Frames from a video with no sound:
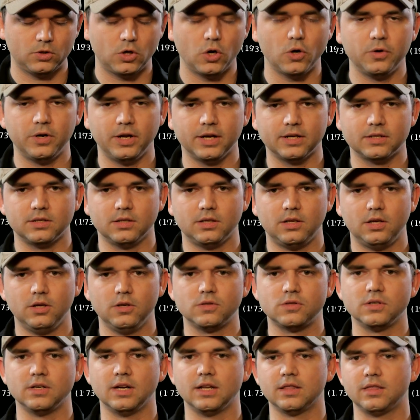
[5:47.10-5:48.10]
code
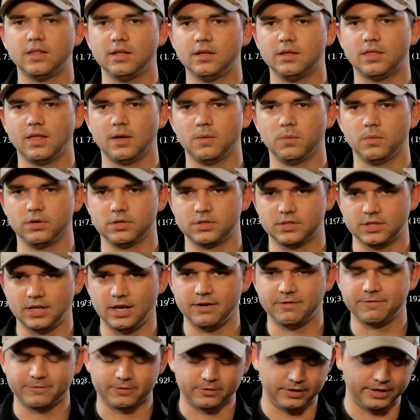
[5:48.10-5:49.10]
execution, I think that we're
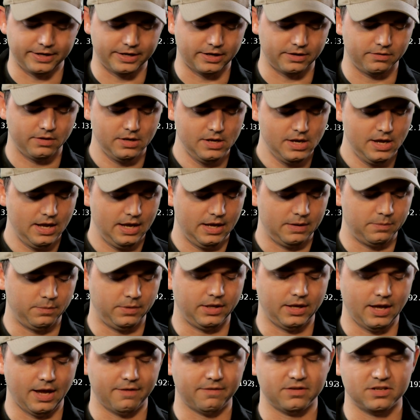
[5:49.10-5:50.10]
safe for now and
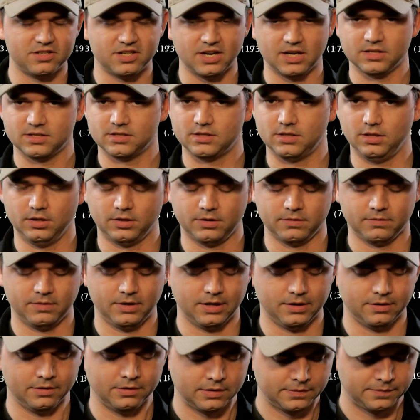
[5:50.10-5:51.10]
we have a chance to look
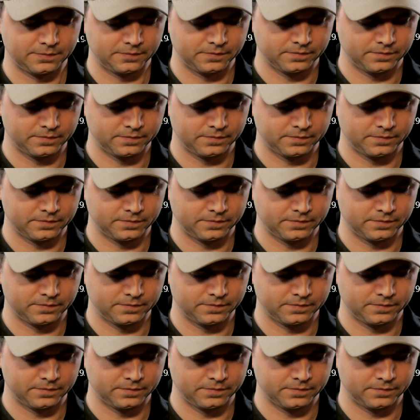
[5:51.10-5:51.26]
around.